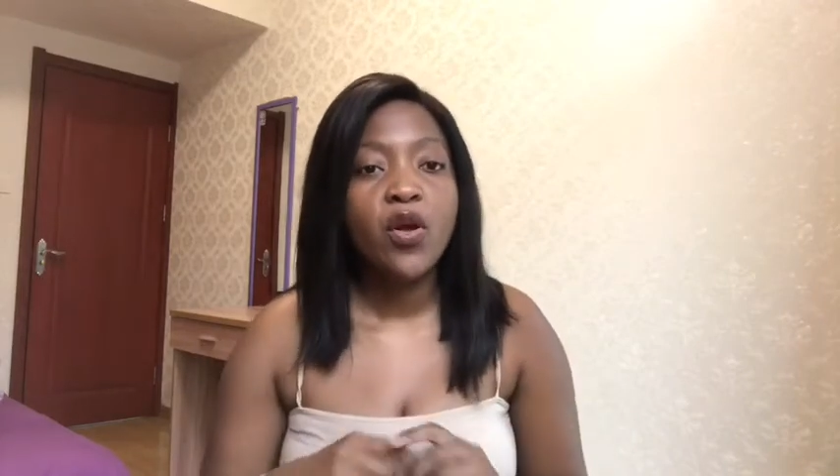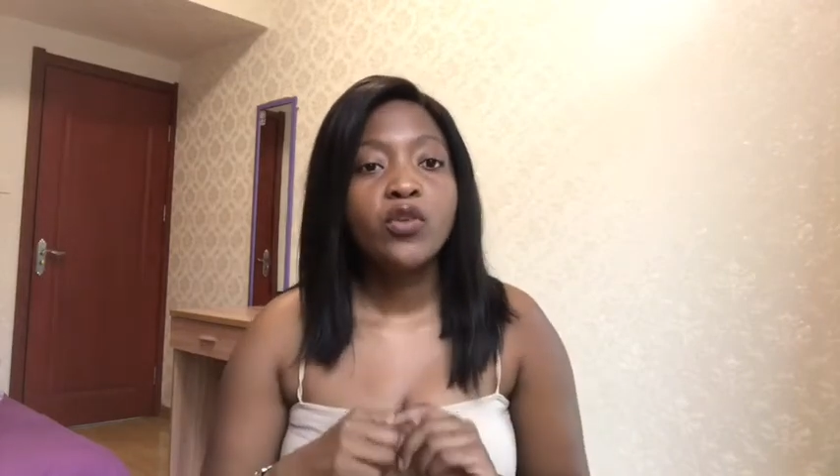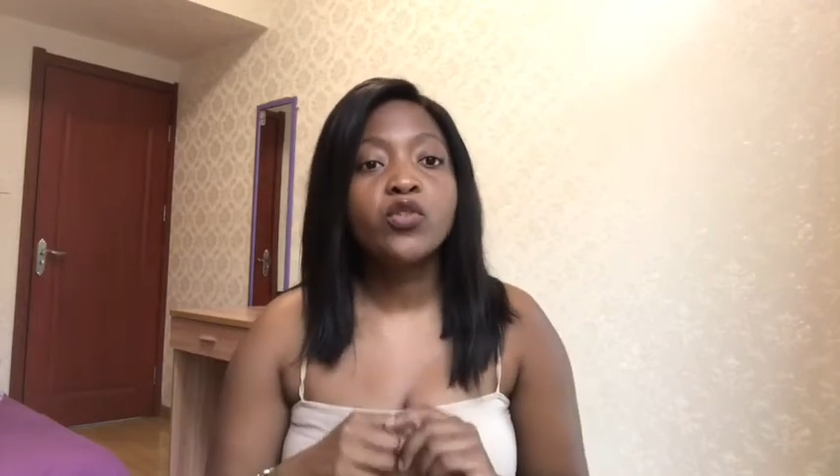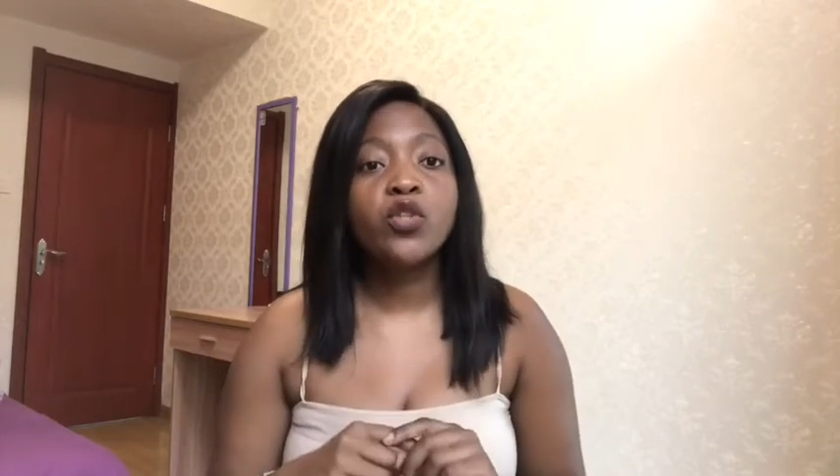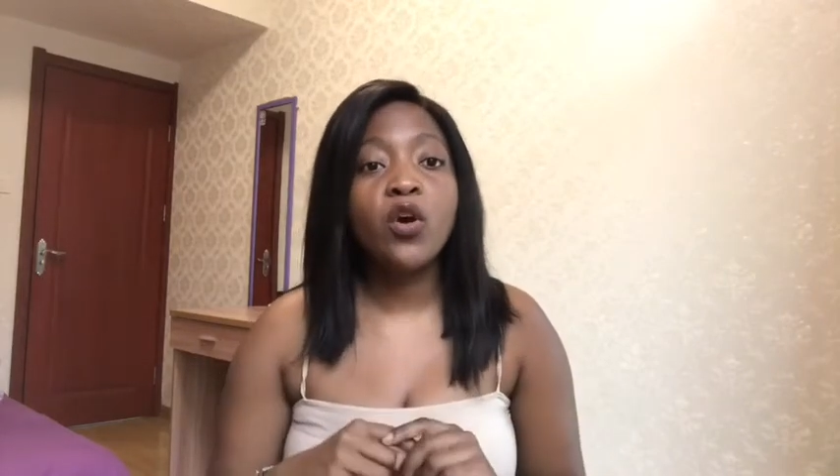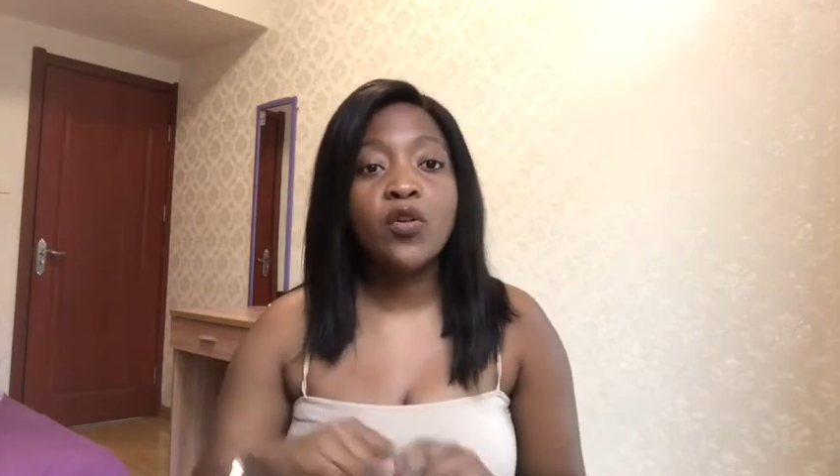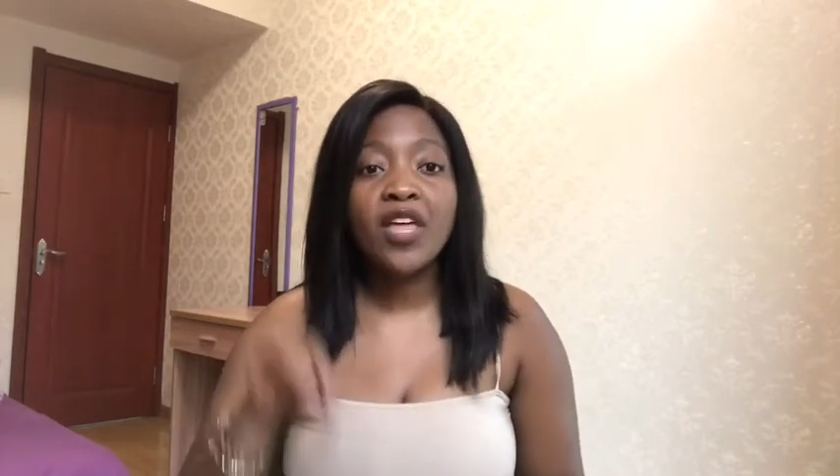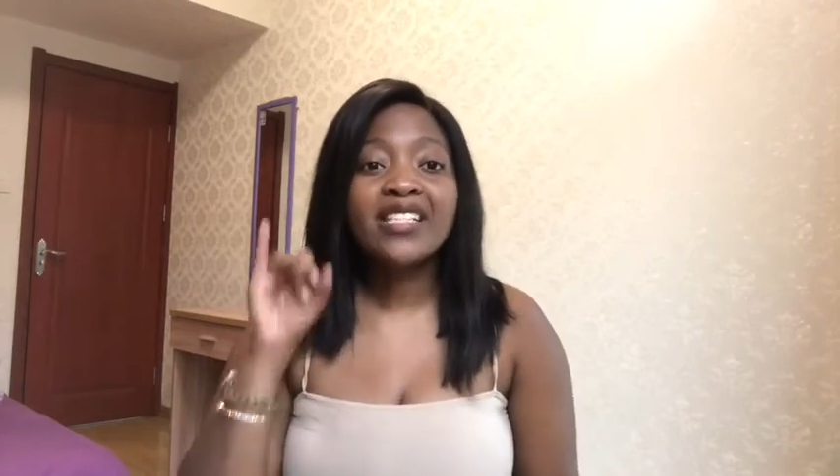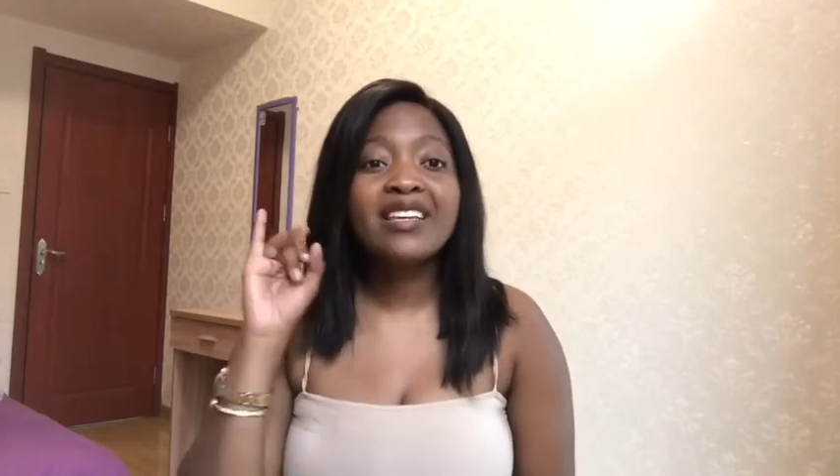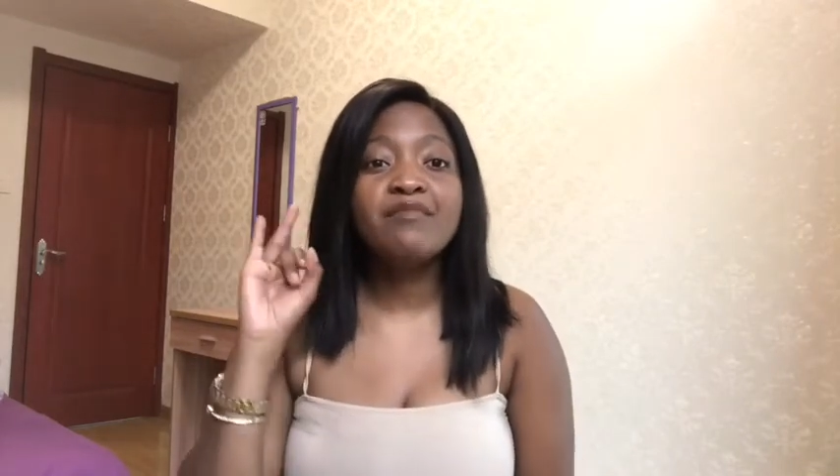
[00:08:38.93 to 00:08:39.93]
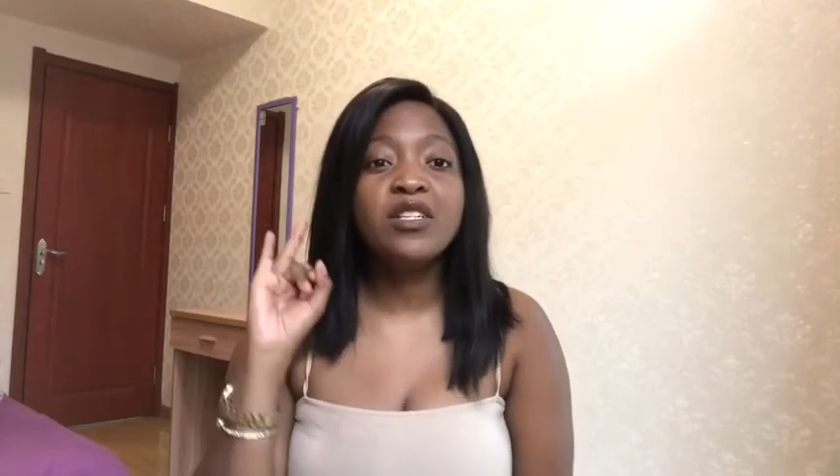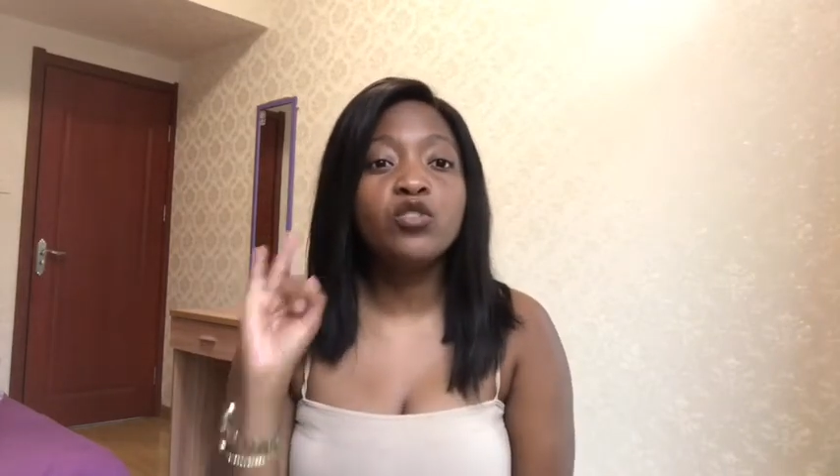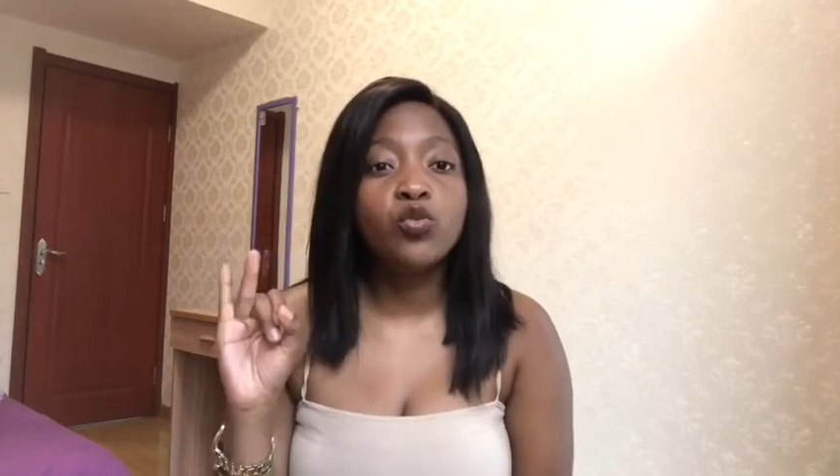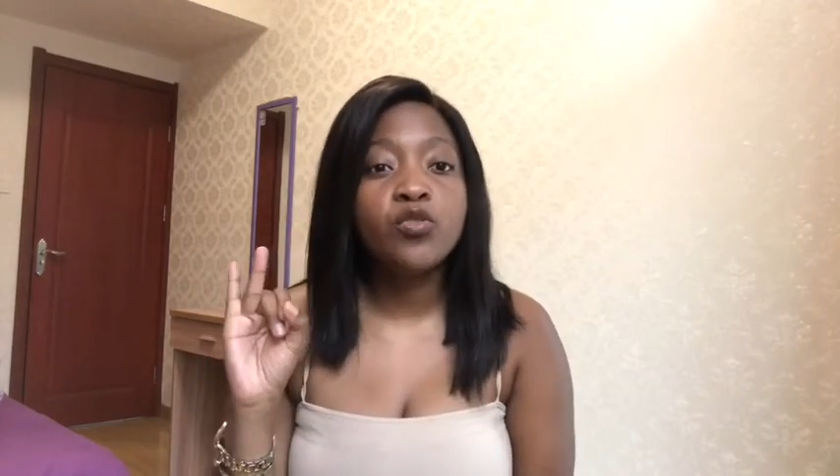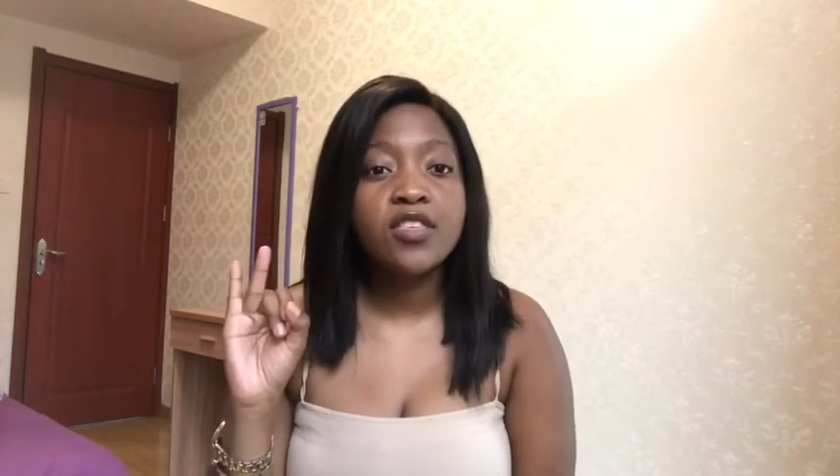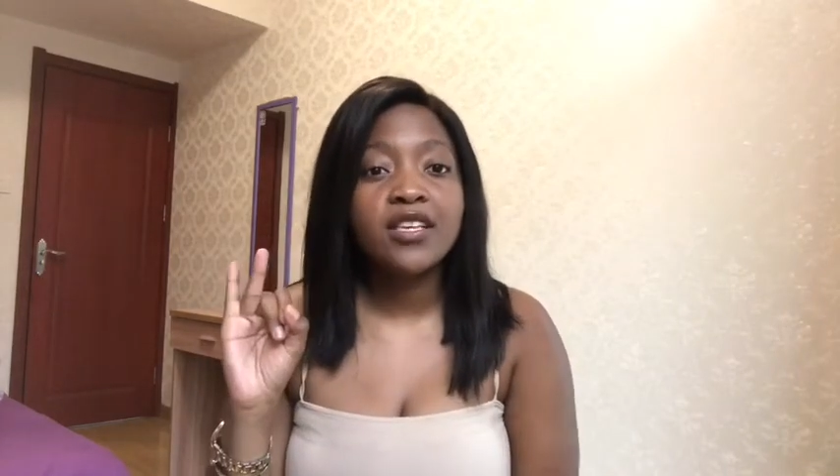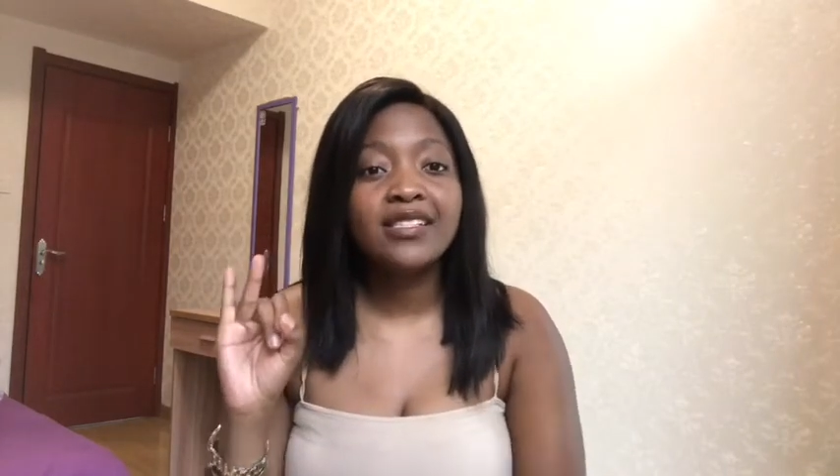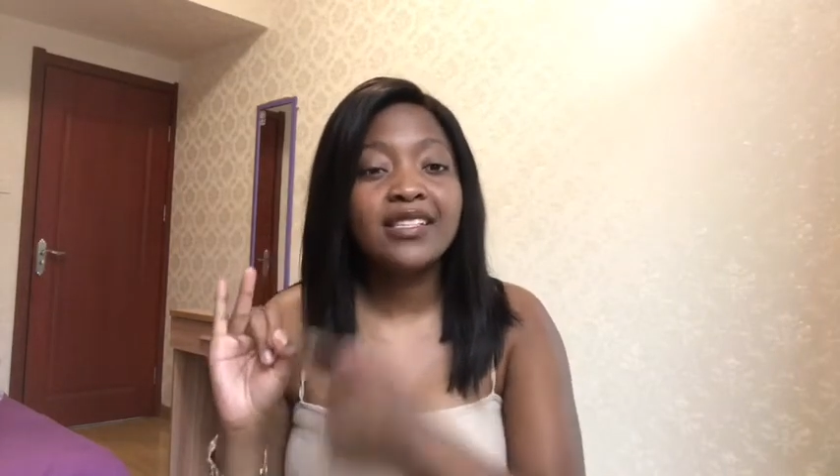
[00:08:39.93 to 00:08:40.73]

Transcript: So that can mean two things.